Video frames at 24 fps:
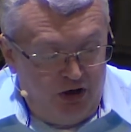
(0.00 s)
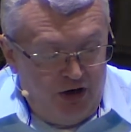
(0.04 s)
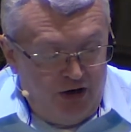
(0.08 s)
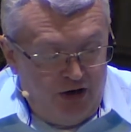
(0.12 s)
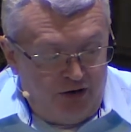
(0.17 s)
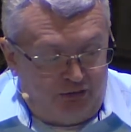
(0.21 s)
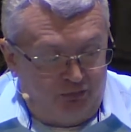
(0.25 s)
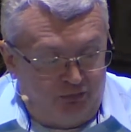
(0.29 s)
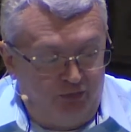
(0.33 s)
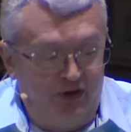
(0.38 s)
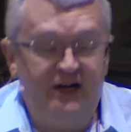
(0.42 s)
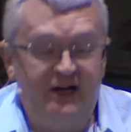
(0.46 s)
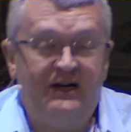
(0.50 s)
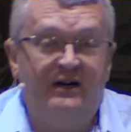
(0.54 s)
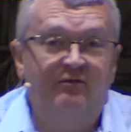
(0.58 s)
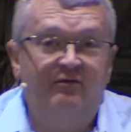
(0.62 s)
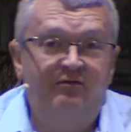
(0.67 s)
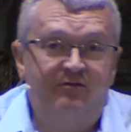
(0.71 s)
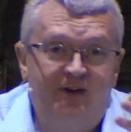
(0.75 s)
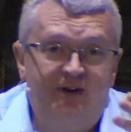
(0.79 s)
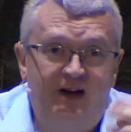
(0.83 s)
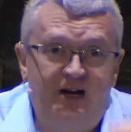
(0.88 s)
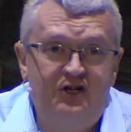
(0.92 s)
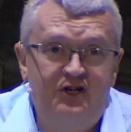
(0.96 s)
three
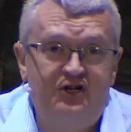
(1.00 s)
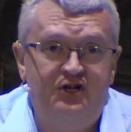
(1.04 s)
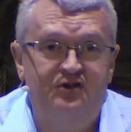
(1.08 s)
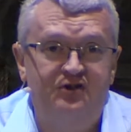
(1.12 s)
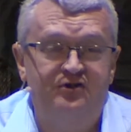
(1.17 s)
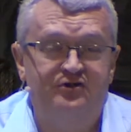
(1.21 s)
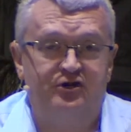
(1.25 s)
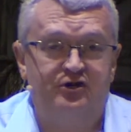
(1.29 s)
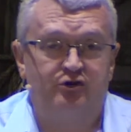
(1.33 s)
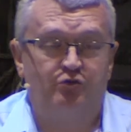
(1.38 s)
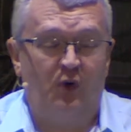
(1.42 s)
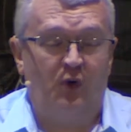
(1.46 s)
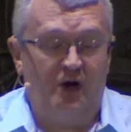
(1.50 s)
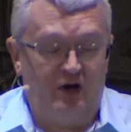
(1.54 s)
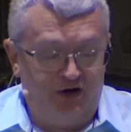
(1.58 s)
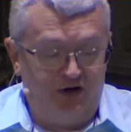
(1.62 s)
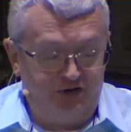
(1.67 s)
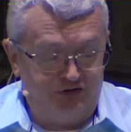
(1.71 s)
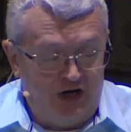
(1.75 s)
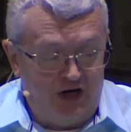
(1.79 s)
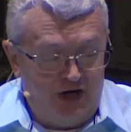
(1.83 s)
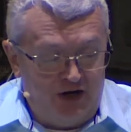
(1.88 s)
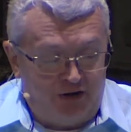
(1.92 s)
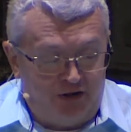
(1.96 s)
confessions as well
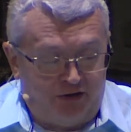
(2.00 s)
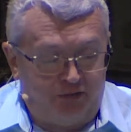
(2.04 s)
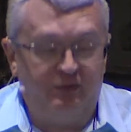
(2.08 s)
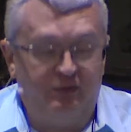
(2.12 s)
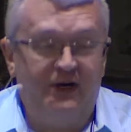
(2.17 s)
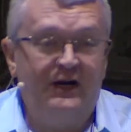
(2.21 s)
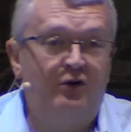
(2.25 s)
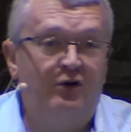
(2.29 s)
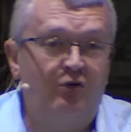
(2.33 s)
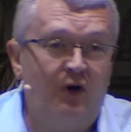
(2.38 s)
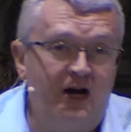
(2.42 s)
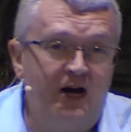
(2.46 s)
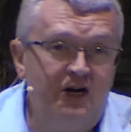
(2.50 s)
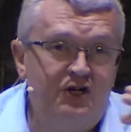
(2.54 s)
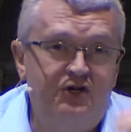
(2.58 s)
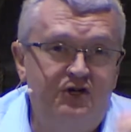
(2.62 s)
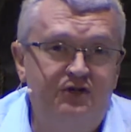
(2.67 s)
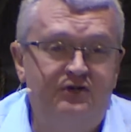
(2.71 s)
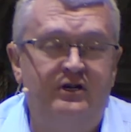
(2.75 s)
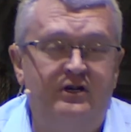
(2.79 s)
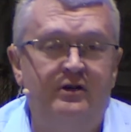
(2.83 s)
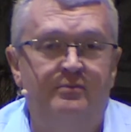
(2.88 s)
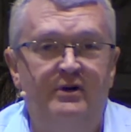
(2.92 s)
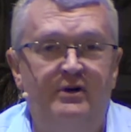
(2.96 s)
as three
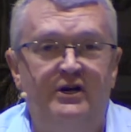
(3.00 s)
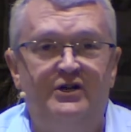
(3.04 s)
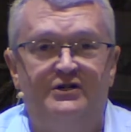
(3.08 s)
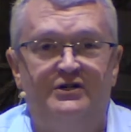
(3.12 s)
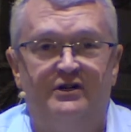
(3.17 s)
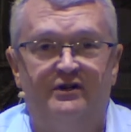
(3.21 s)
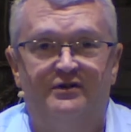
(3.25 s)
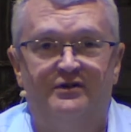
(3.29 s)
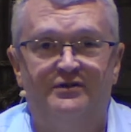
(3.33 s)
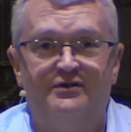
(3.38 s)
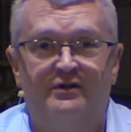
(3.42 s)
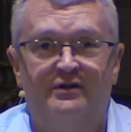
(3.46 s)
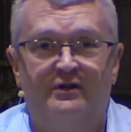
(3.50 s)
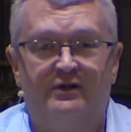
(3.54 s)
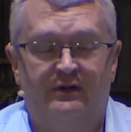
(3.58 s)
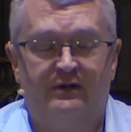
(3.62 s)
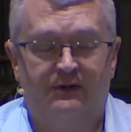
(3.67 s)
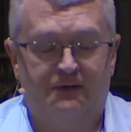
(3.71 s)
gracious commissions.